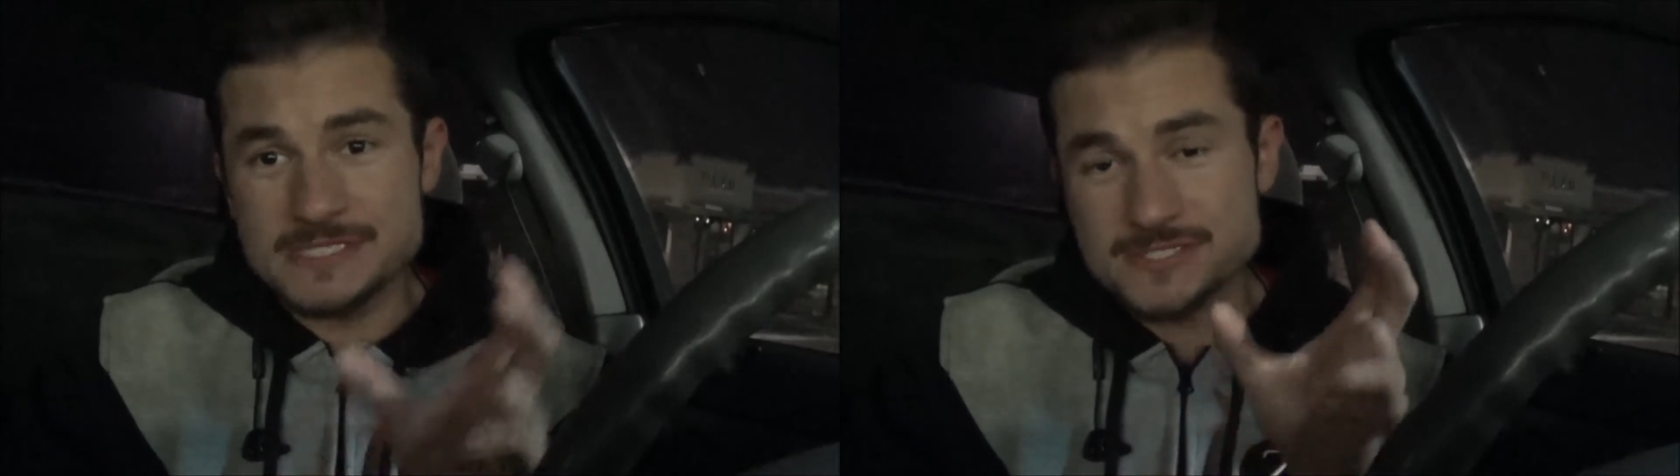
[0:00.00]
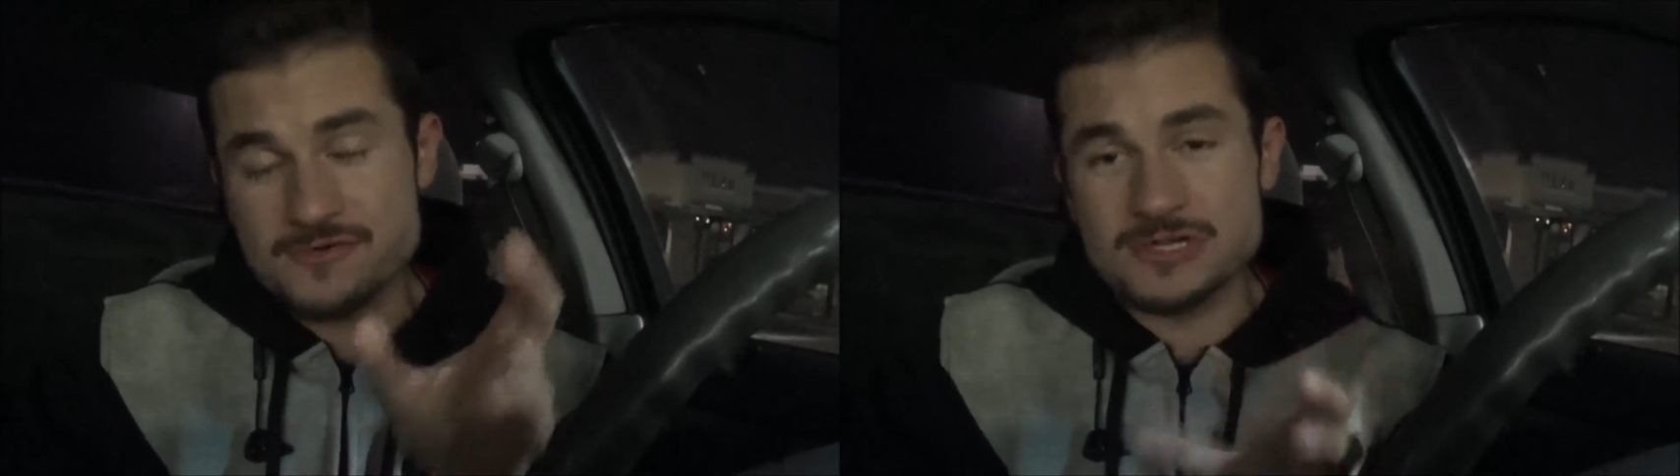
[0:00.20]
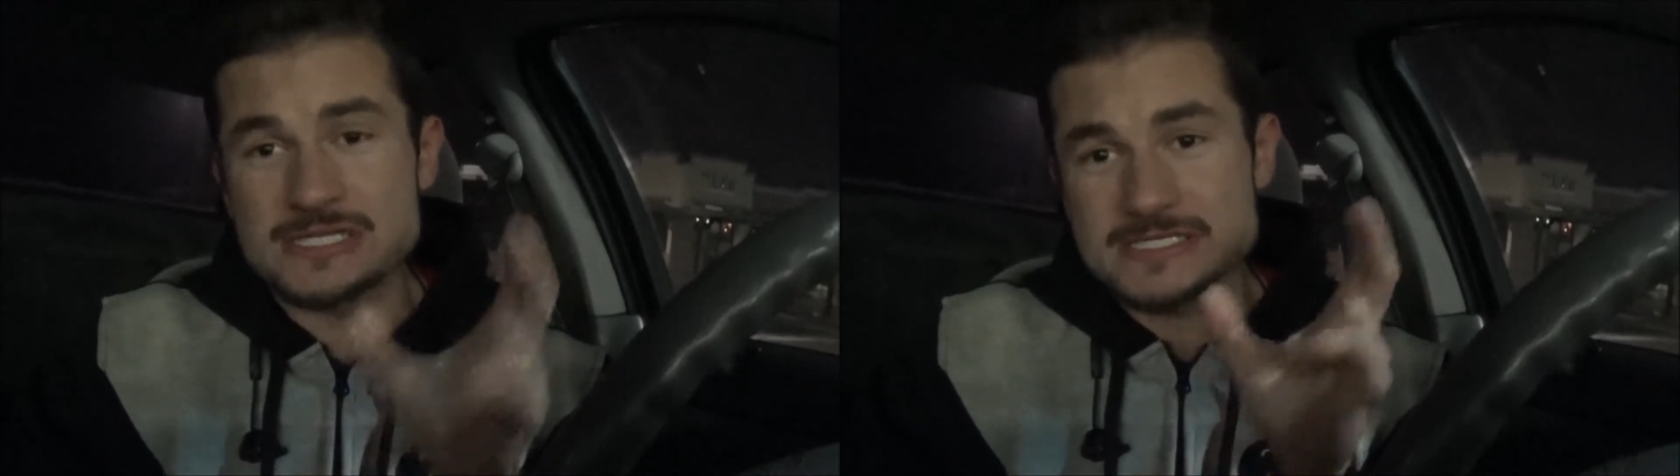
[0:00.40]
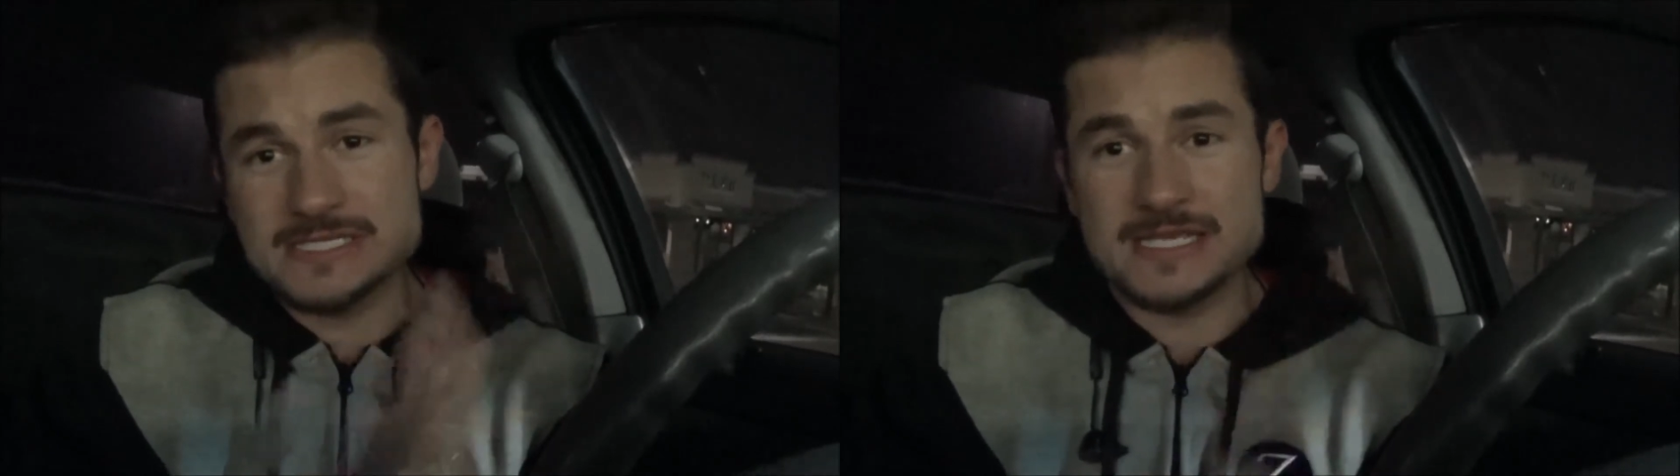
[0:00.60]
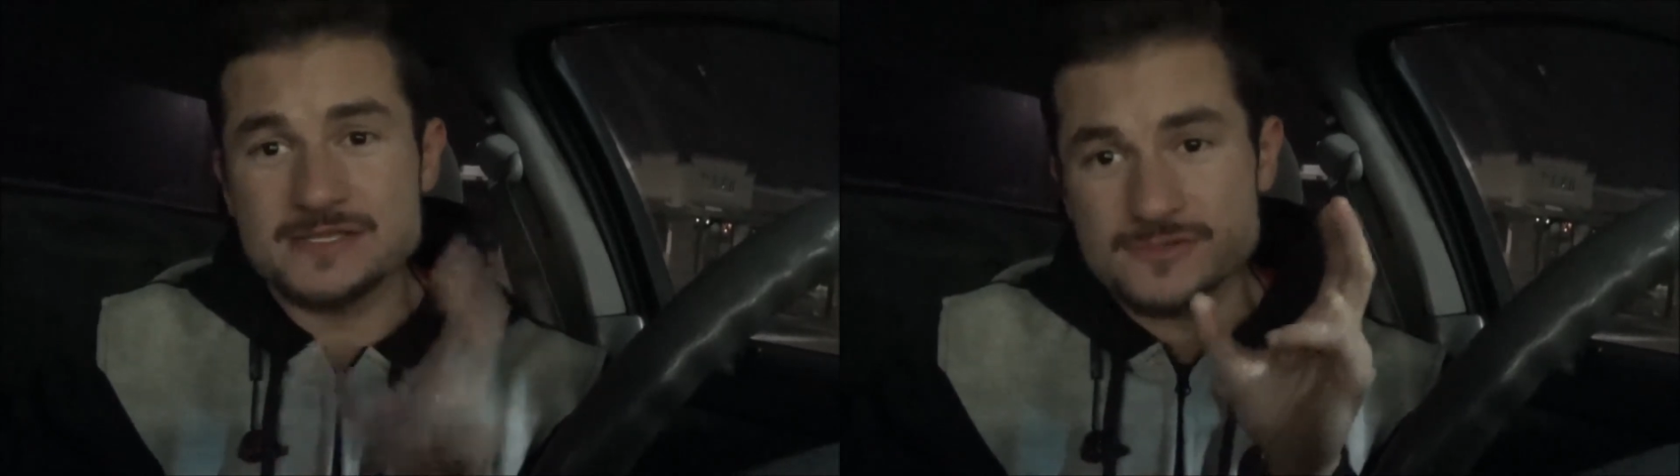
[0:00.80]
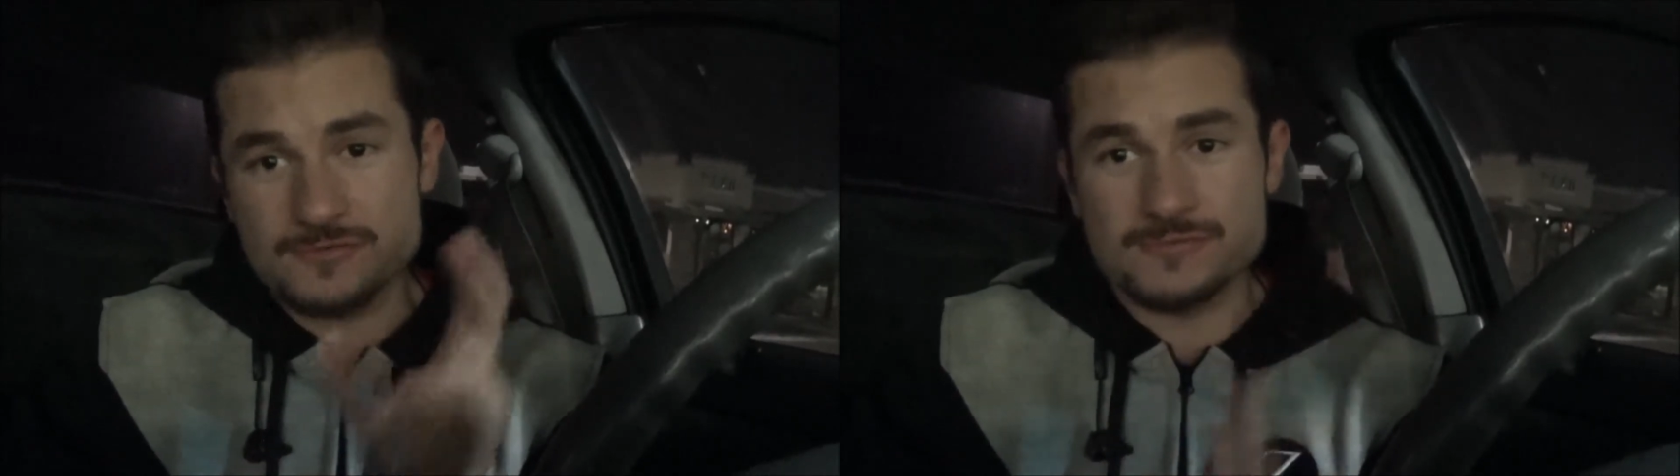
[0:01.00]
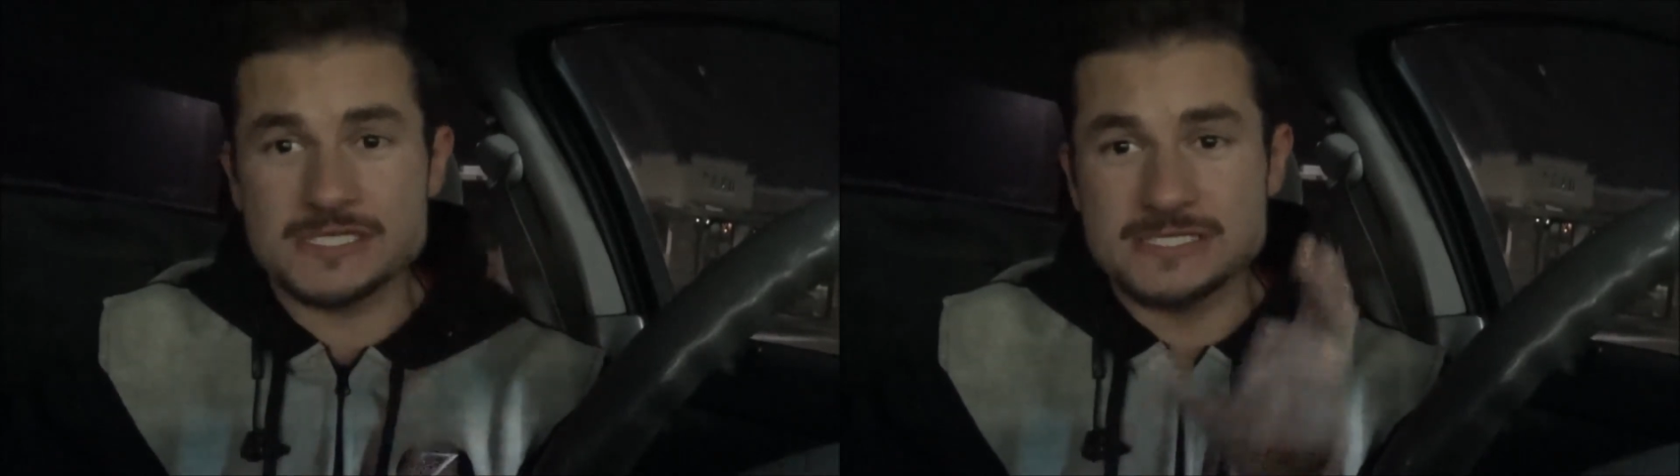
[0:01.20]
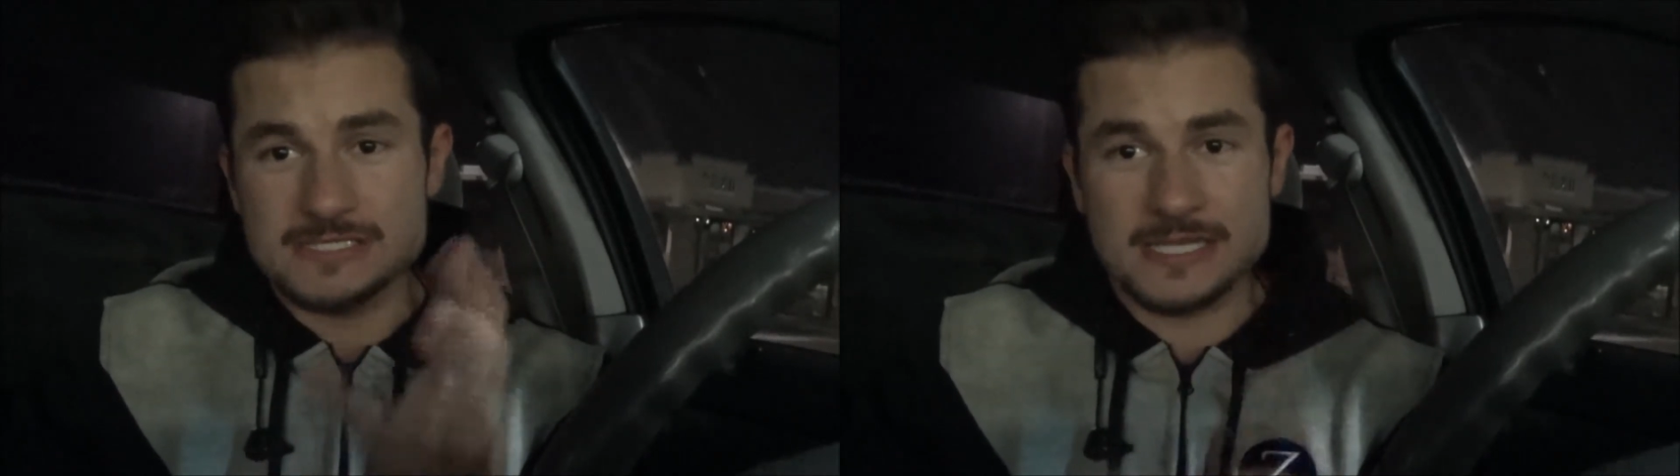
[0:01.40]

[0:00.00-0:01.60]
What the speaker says: it's going to take to reach